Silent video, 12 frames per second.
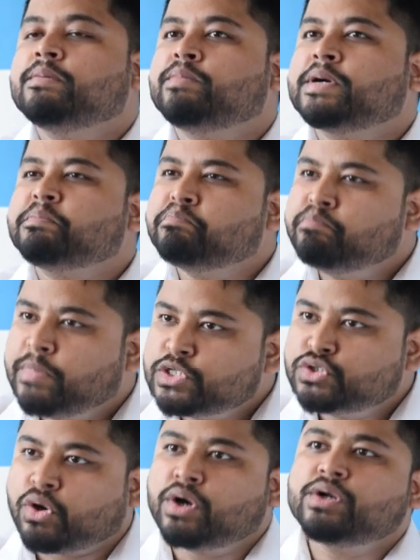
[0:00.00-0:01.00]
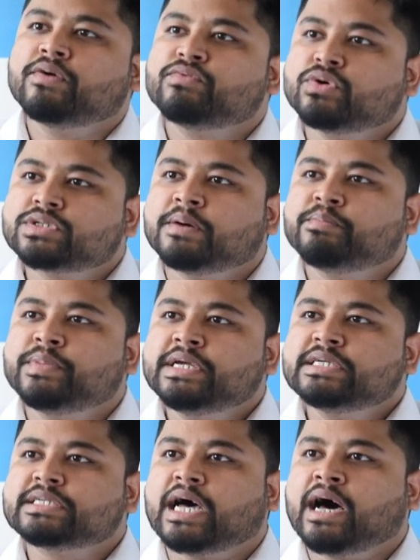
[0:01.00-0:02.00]
but majority of those
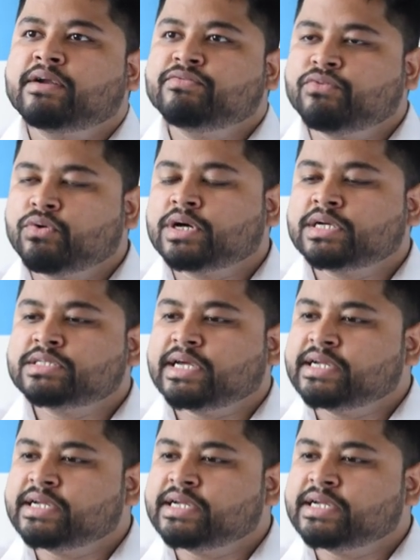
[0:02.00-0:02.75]
companies are focused